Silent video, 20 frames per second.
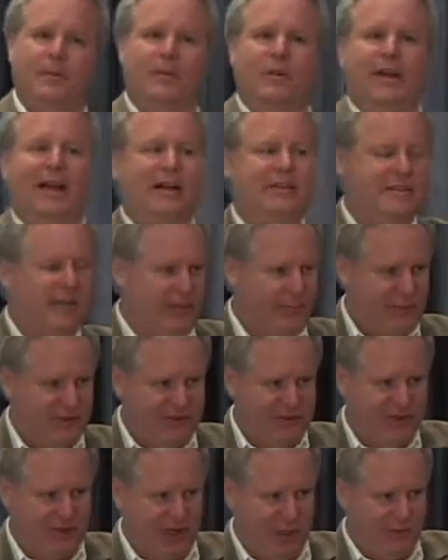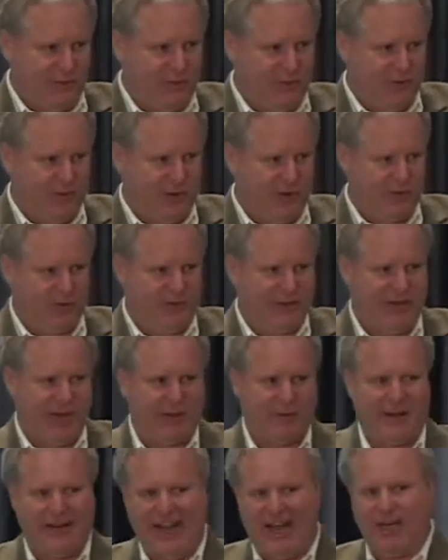You got 10% coming from new donors, you got
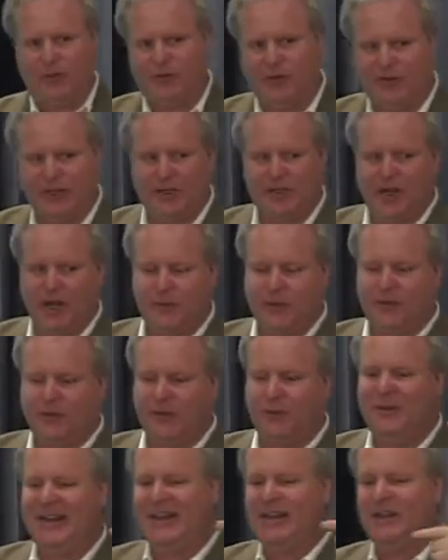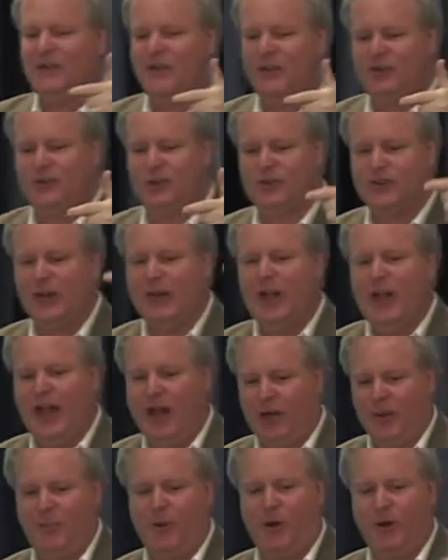about 80% coming from individuals,
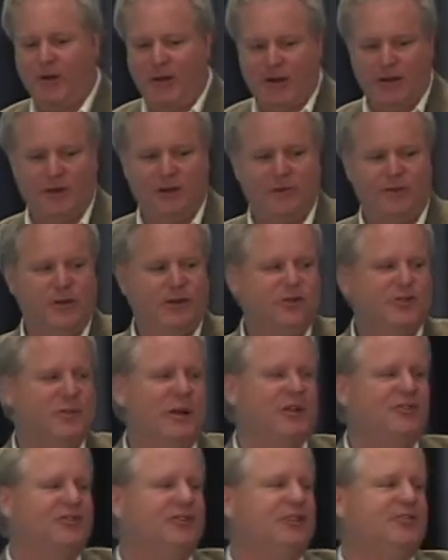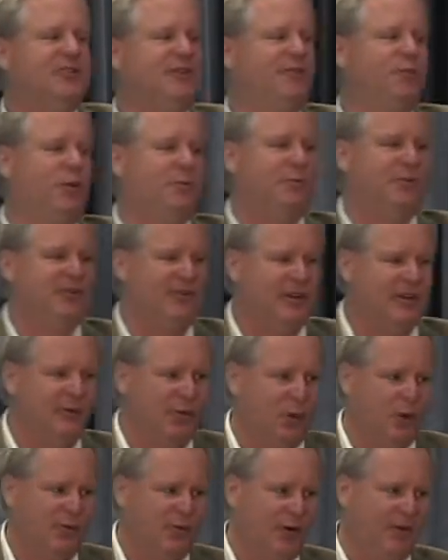and a part of that individual is about 64% of
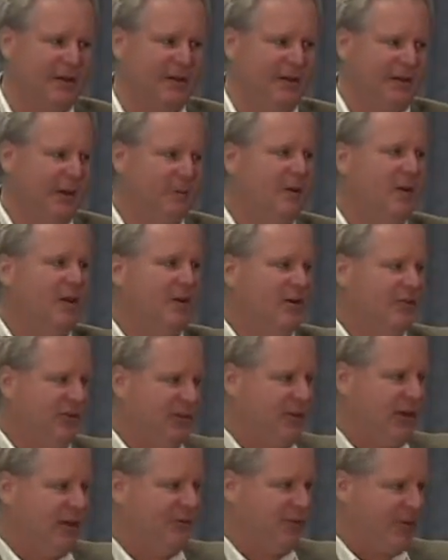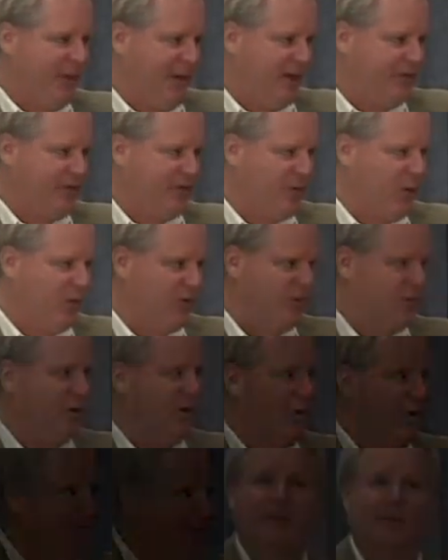your overall income should come from major donors.
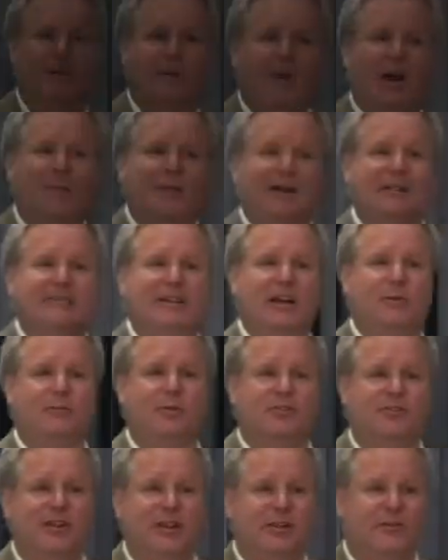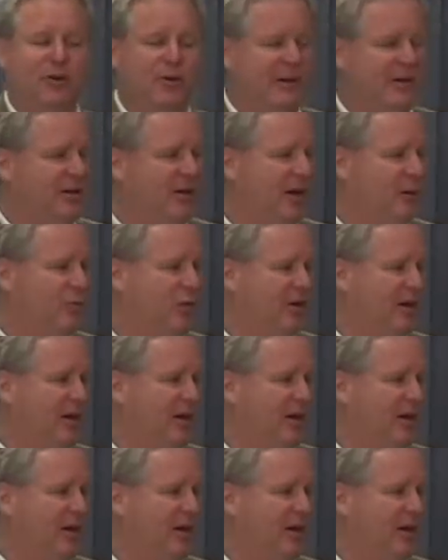About 10% of your income will